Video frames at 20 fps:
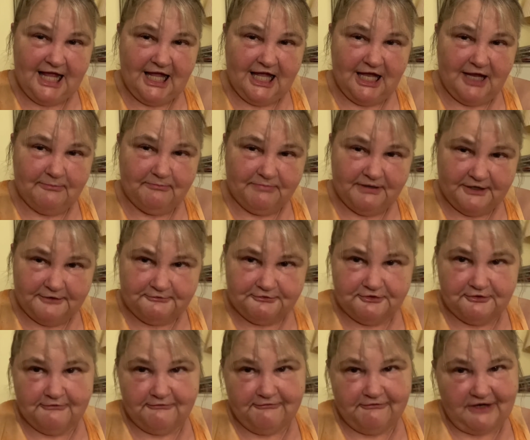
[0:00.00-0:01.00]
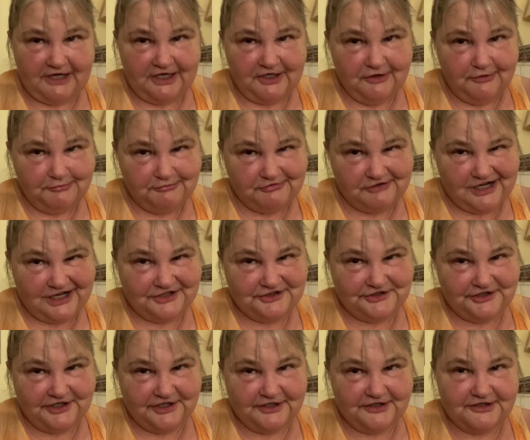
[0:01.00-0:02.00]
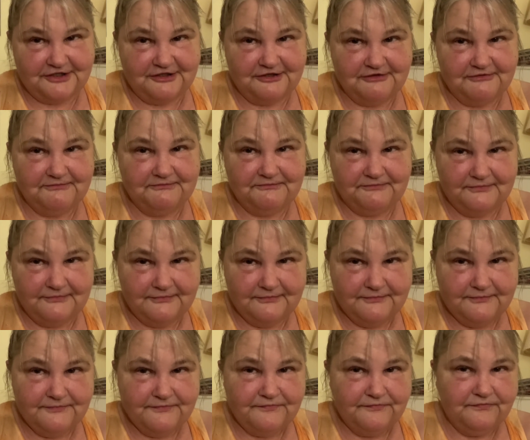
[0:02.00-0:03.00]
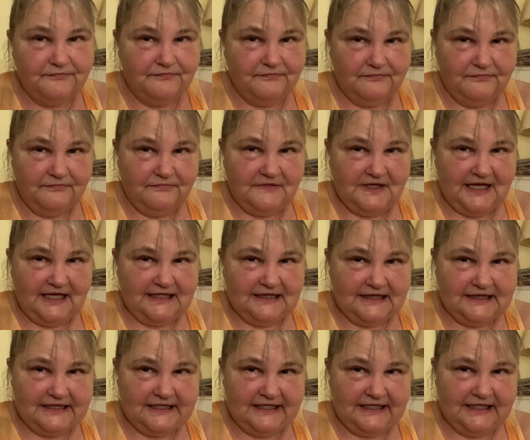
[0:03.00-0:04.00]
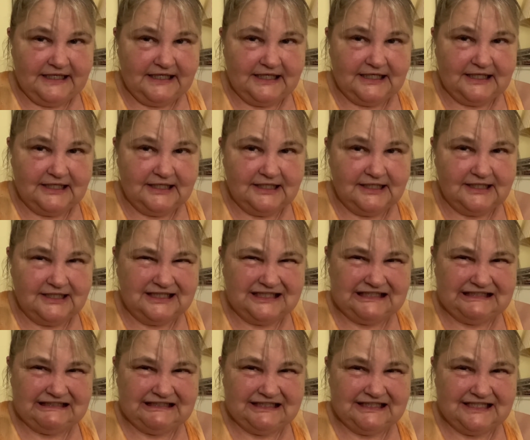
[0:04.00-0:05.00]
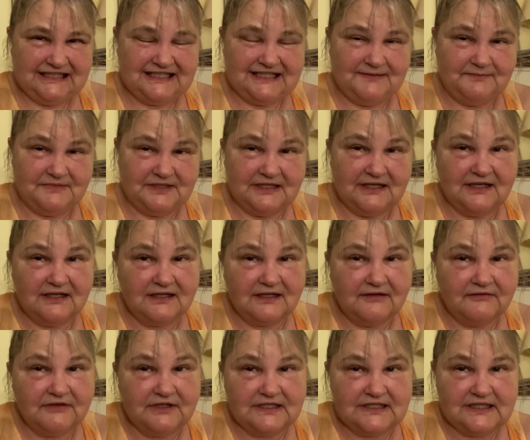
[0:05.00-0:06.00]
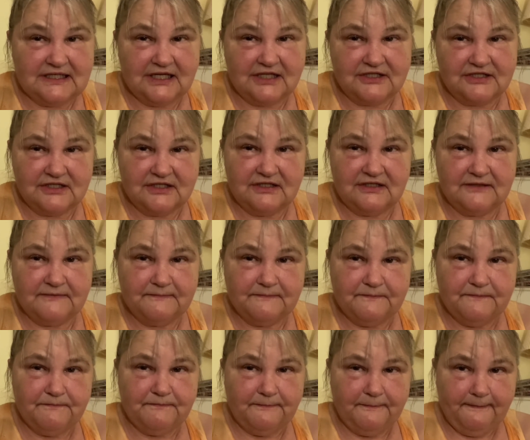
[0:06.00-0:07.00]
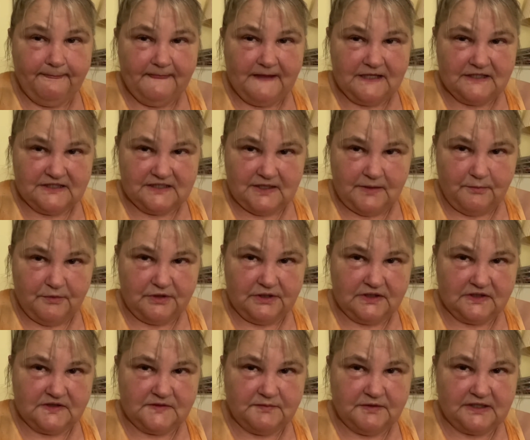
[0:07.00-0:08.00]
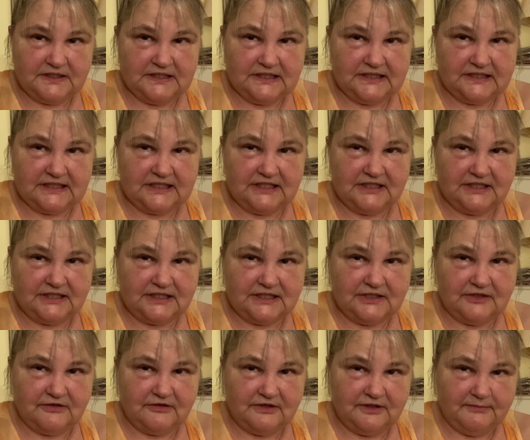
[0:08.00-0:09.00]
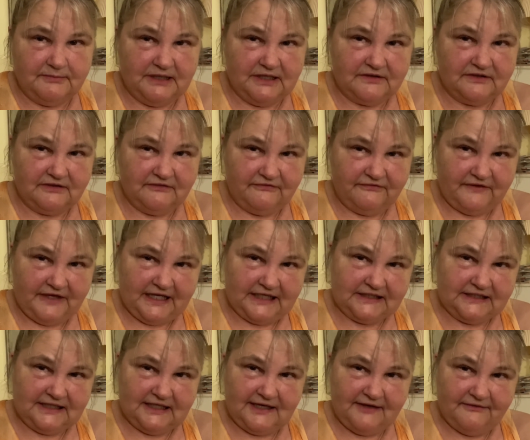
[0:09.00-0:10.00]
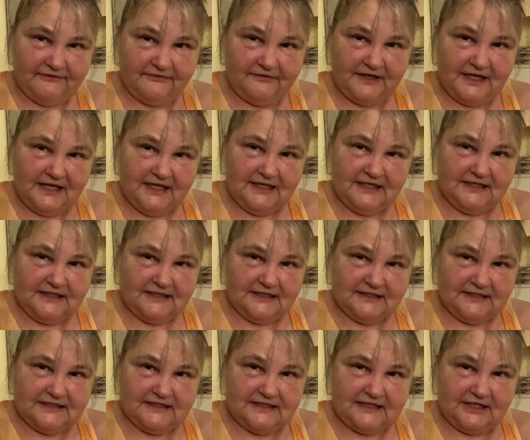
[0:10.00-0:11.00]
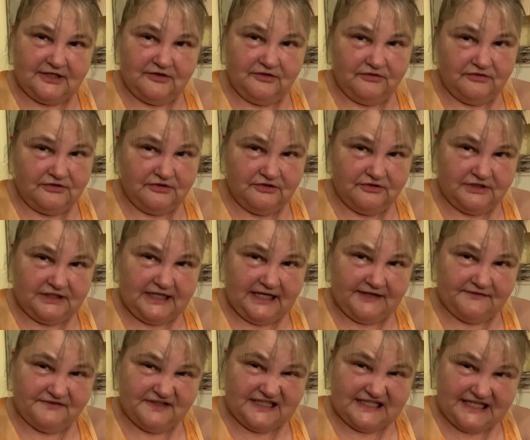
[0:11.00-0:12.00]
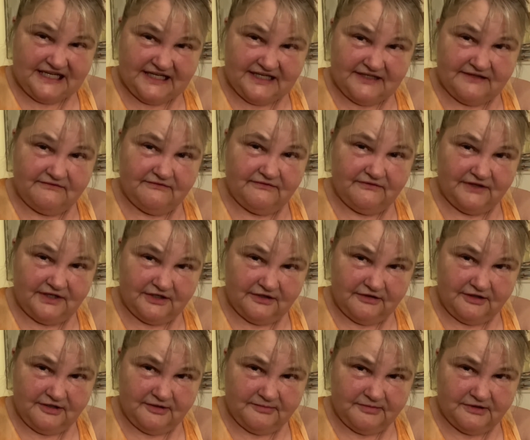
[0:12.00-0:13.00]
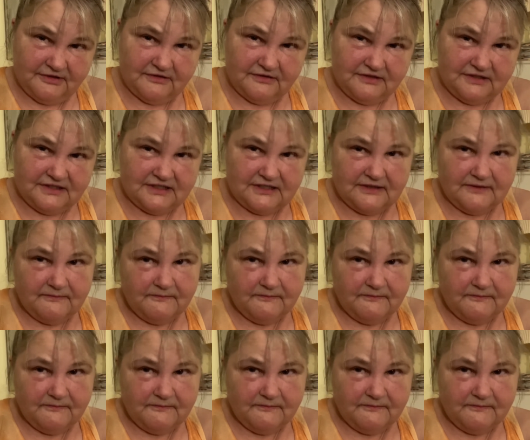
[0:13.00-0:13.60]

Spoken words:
About your final project. I think seems like every session someone expresses concern about the fact that I've said you should have 10 variables.